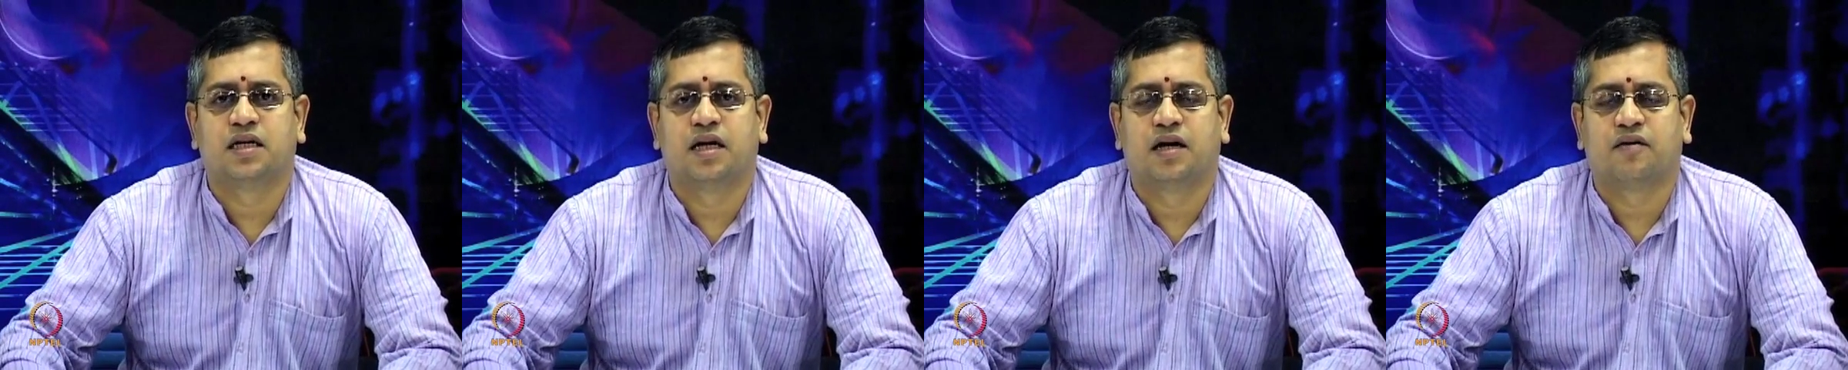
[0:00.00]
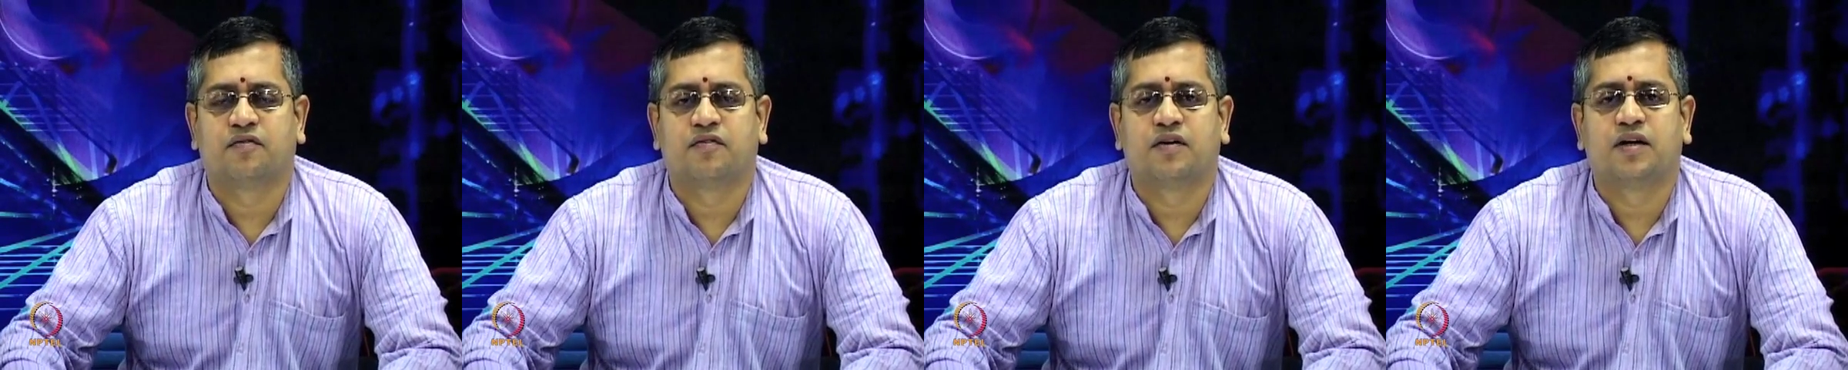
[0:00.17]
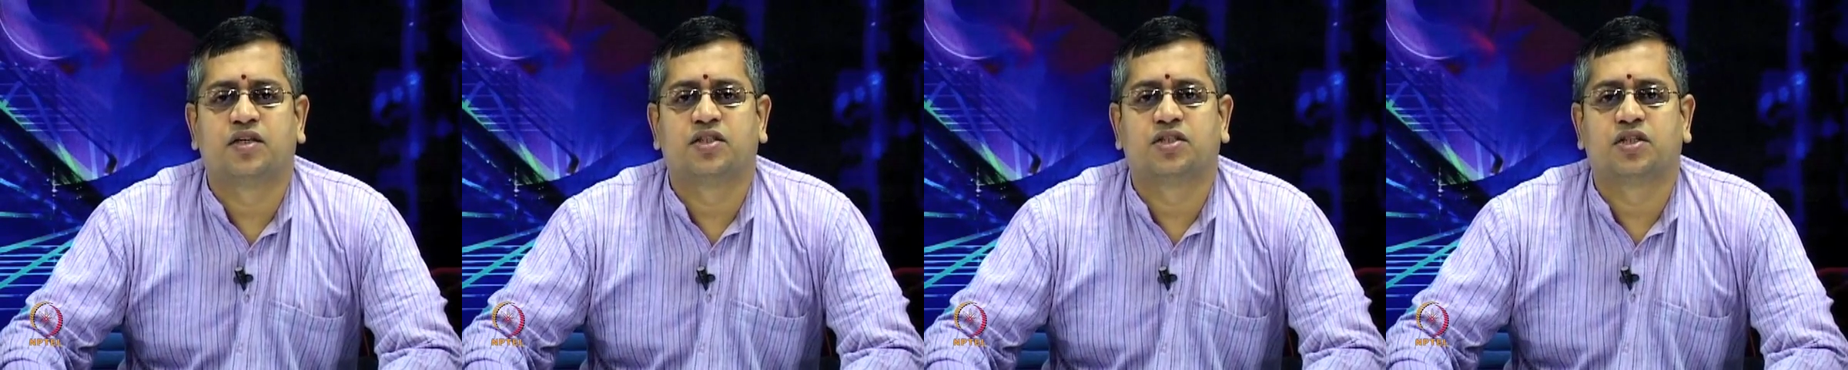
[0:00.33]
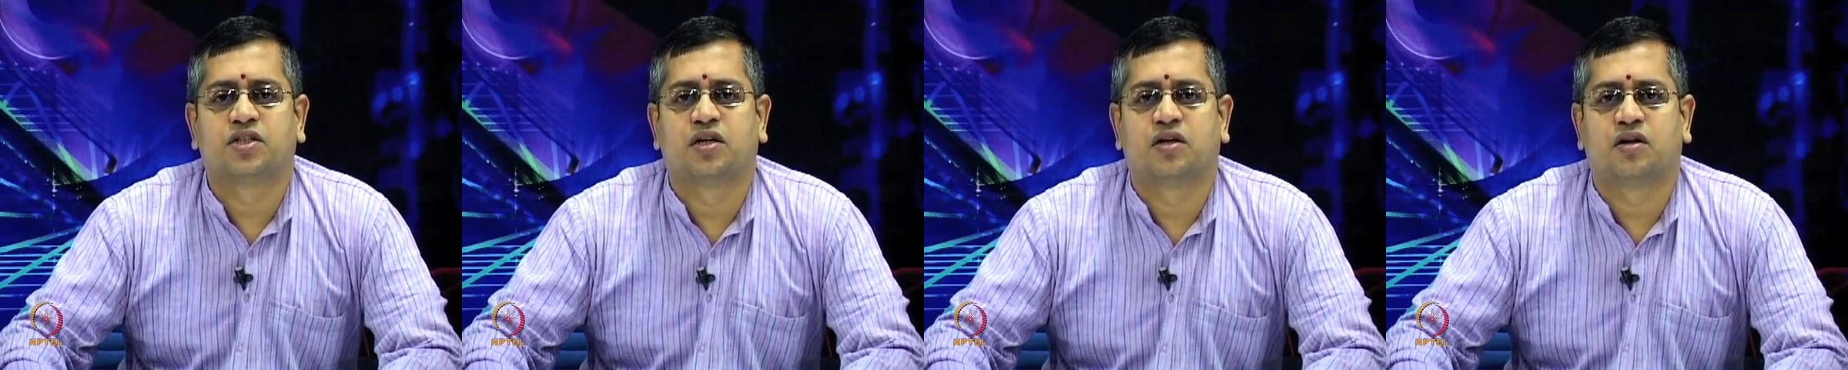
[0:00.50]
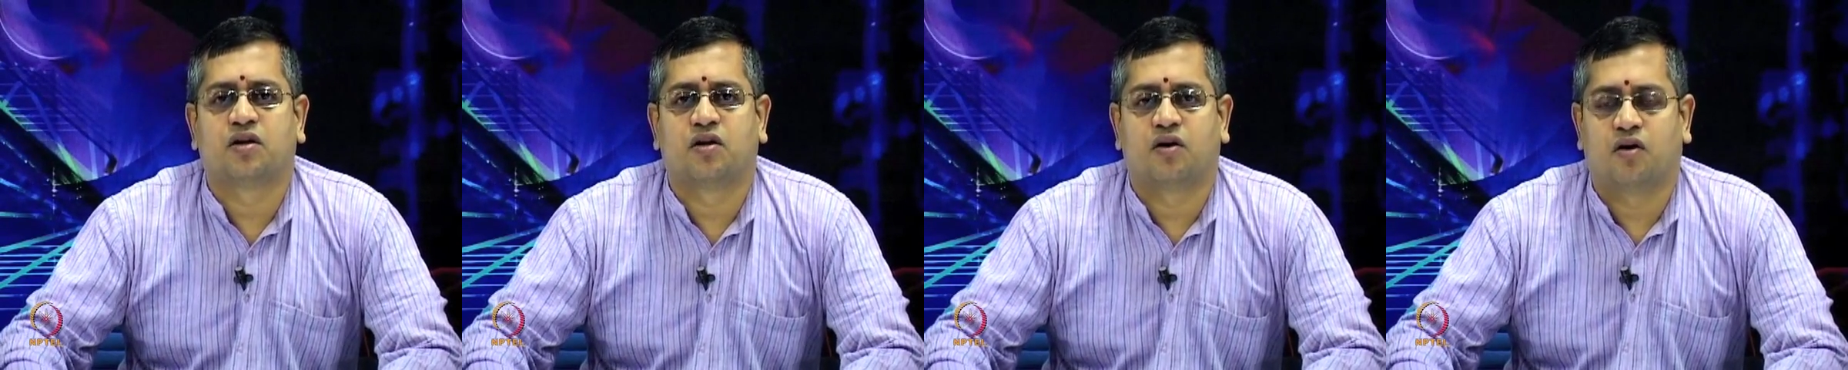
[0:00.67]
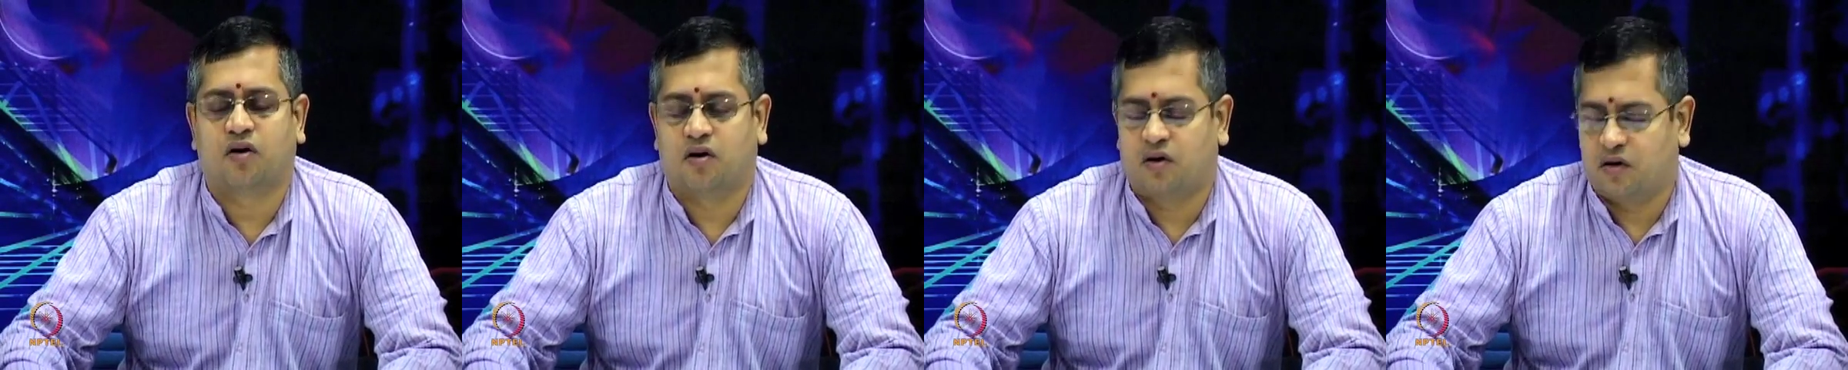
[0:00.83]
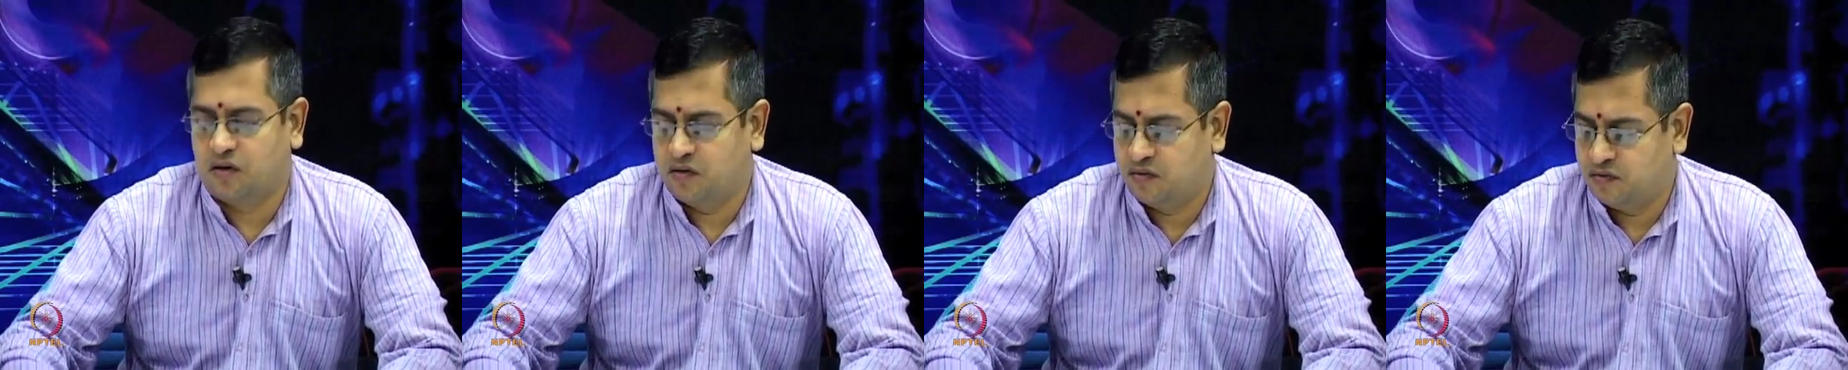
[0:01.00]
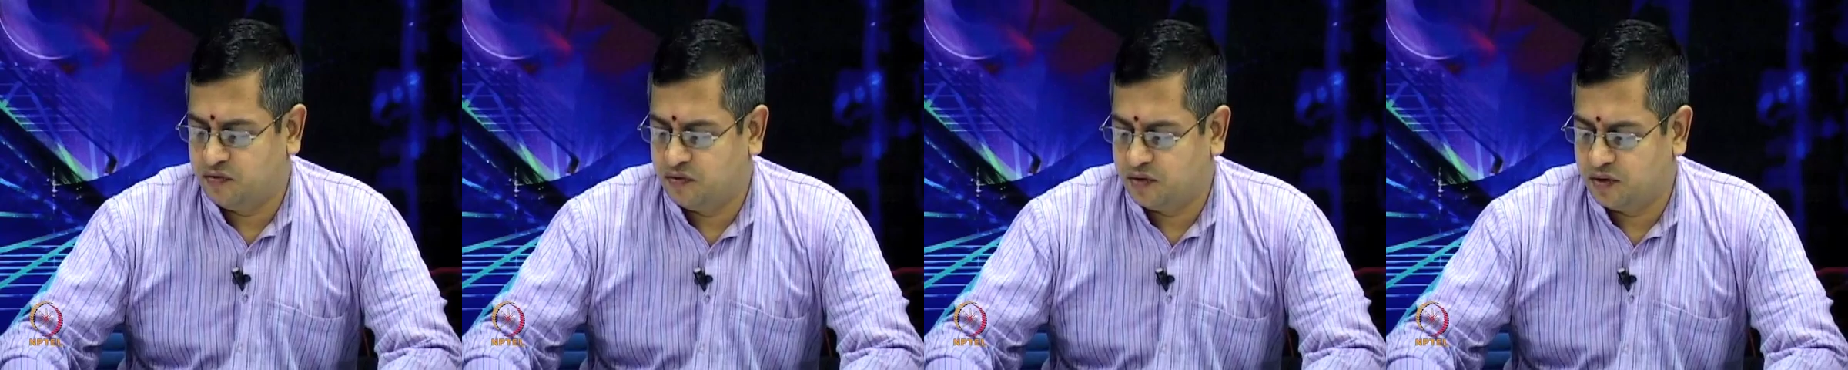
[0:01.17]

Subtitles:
definition of